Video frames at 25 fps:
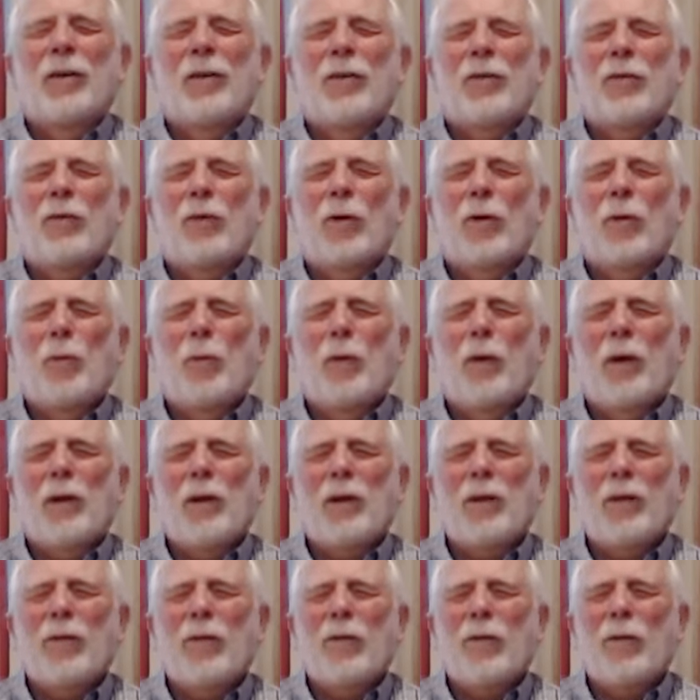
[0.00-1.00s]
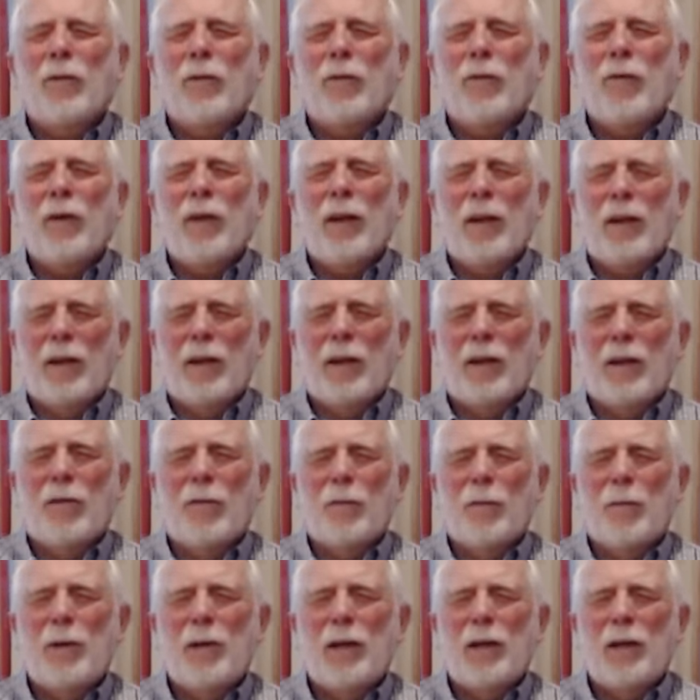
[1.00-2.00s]
So, what is the feeling
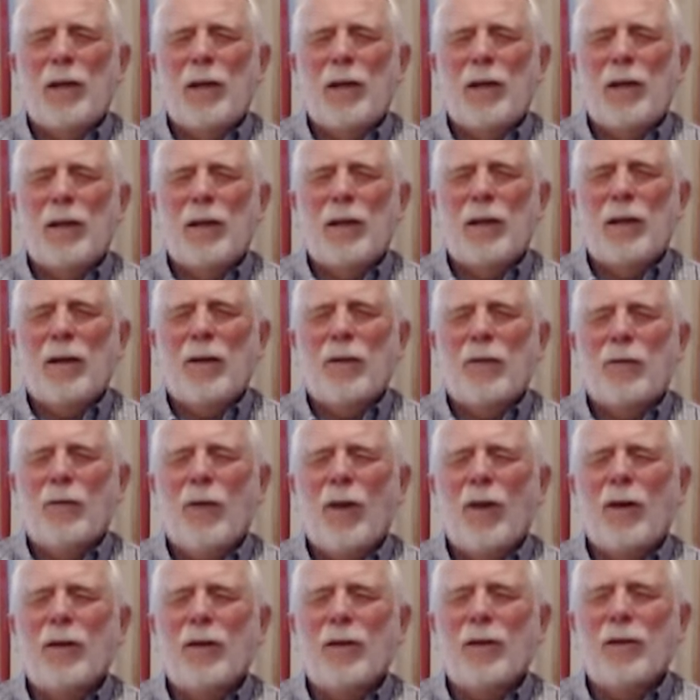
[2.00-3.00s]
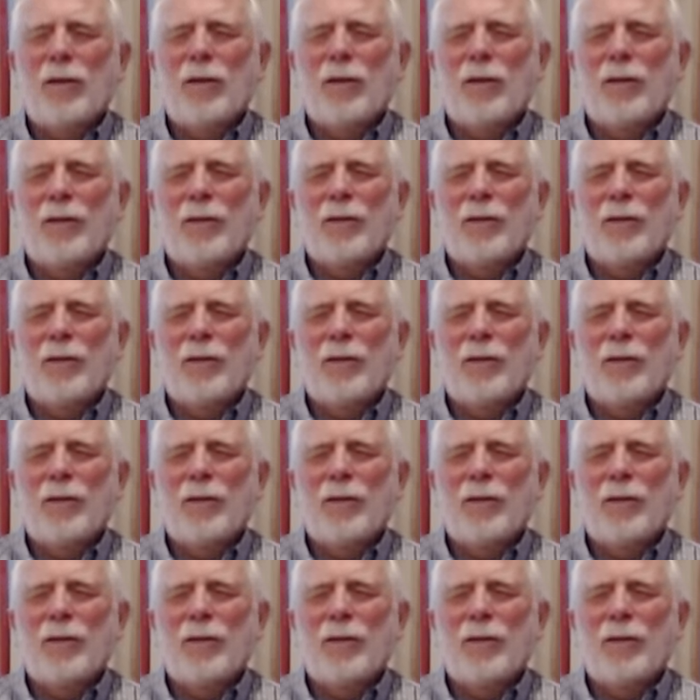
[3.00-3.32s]
of being a son?